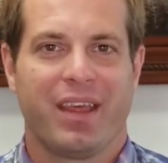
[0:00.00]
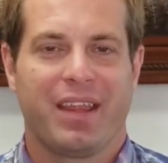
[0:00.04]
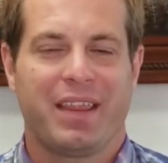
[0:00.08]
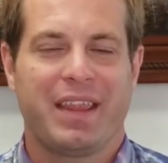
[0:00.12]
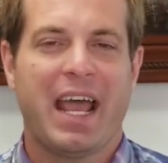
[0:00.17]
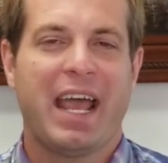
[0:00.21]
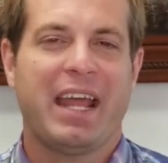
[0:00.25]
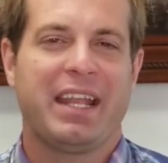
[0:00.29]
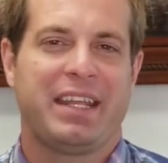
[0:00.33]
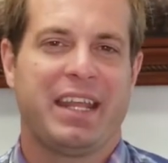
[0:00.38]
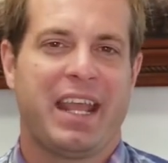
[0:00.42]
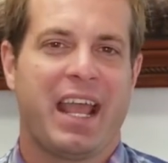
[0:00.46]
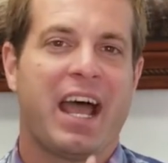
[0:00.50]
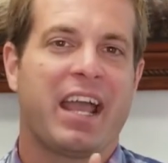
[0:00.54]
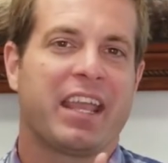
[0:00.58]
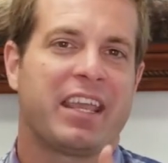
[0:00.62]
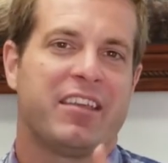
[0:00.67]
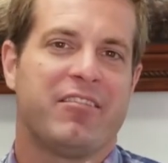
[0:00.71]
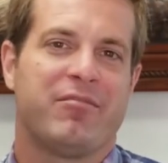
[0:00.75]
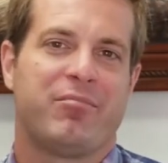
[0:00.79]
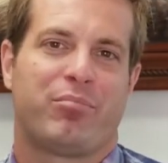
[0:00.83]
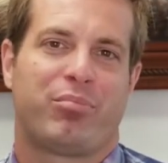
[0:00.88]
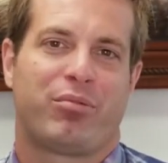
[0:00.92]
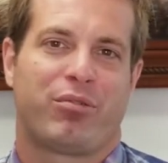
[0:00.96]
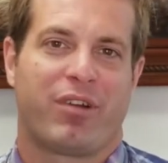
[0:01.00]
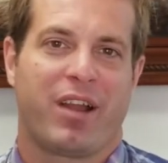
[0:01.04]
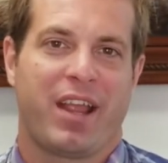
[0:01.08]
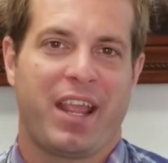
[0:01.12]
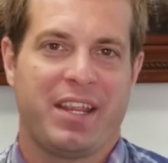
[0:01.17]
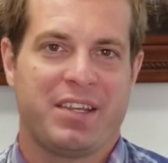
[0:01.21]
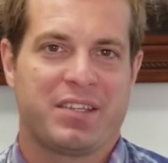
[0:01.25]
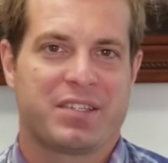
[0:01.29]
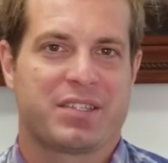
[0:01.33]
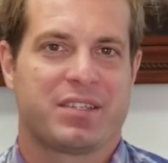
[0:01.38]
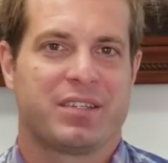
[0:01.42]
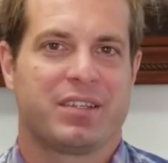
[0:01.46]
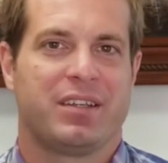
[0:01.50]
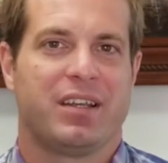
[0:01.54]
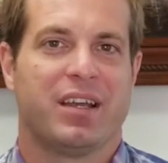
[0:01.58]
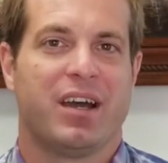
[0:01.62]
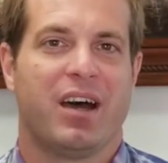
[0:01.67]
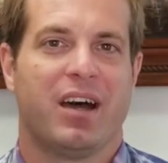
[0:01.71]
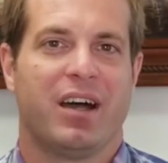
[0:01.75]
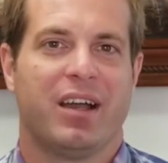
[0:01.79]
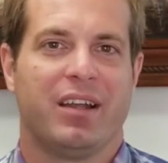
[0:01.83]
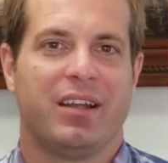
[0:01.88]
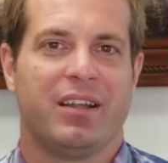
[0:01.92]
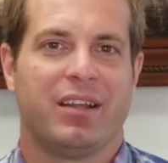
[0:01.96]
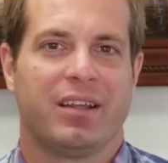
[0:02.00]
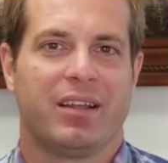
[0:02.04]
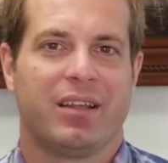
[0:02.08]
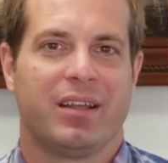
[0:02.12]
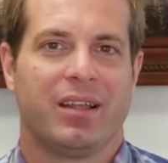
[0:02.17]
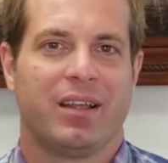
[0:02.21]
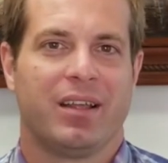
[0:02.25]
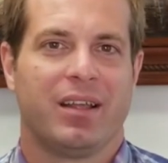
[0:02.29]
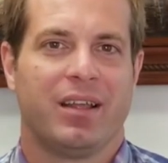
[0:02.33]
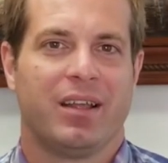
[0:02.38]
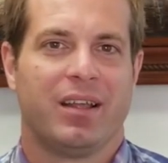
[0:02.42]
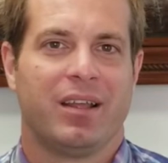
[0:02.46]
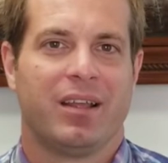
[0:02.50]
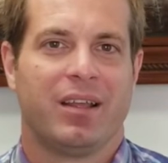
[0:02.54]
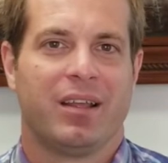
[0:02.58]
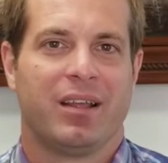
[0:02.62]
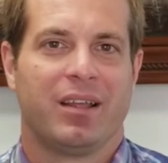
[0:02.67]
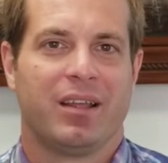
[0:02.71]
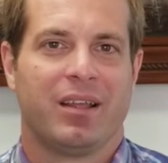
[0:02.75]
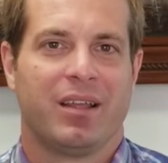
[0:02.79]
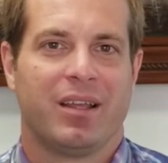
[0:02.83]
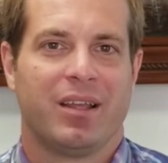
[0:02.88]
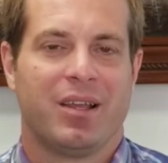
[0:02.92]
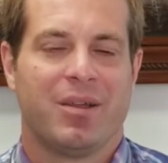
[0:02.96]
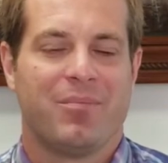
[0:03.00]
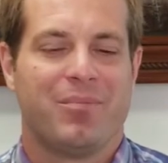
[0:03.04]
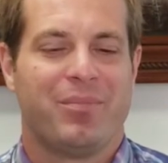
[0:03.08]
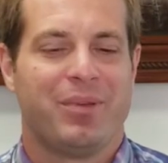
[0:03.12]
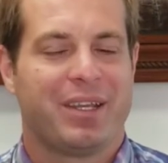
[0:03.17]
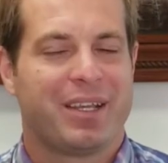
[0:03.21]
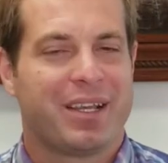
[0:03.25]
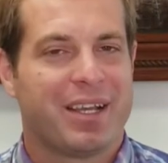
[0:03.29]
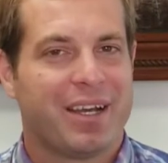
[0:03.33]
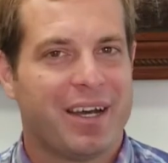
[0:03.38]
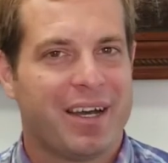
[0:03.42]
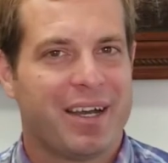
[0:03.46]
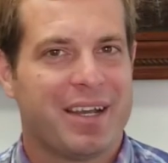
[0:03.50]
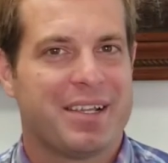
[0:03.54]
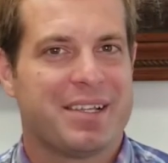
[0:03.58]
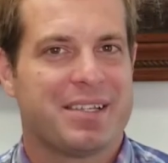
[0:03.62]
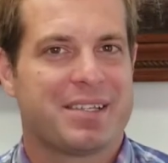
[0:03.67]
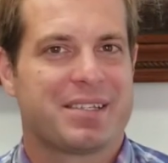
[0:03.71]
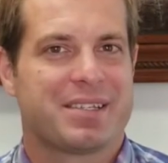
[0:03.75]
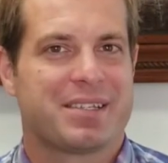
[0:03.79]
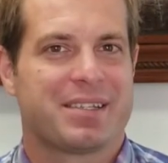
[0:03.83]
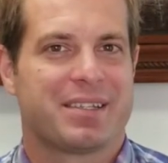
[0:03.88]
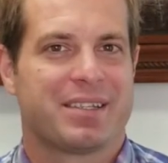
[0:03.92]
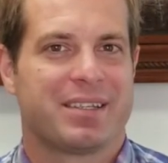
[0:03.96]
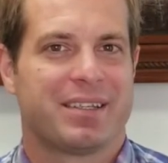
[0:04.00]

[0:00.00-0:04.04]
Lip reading: That day I give praise to God because